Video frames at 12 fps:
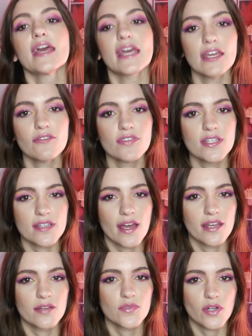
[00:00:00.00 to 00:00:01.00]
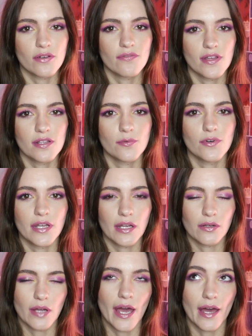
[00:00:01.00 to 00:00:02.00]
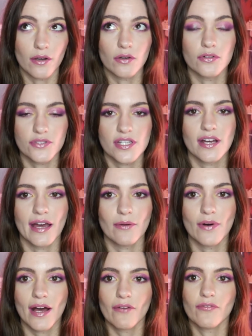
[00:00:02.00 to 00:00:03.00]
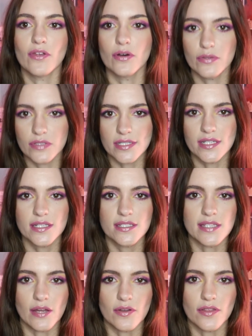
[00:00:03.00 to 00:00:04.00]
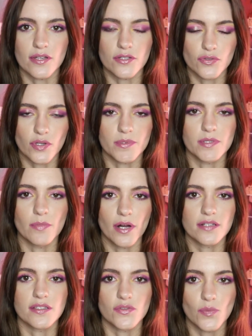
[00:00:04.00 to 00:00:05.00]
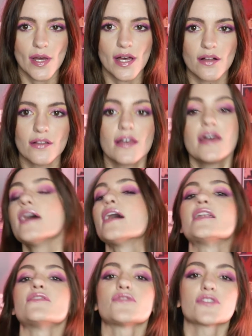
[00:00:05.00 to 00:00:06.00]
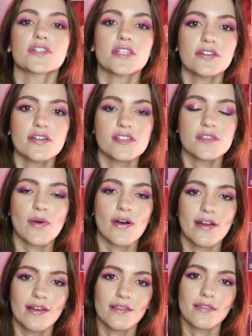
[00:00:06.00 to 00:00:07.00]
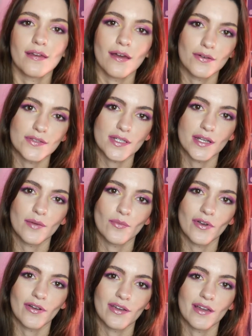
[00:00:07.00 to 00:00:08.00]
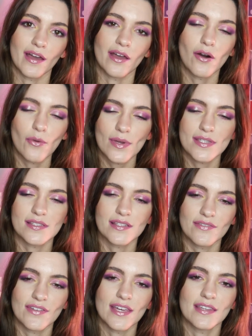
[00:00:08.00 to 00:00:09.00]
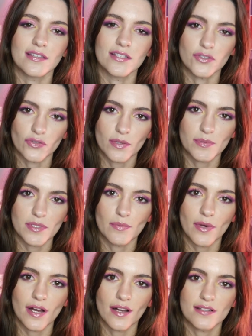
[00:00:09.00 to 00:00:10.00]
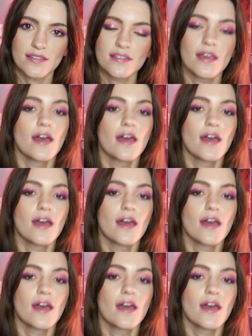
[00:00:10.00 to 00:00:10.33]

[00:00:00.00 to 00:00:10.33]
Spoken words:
If these items are available at Ulta, I will have those linked down in the description box as well. And if you're curious about anything else that I'm wearing, I always leave it in the description box.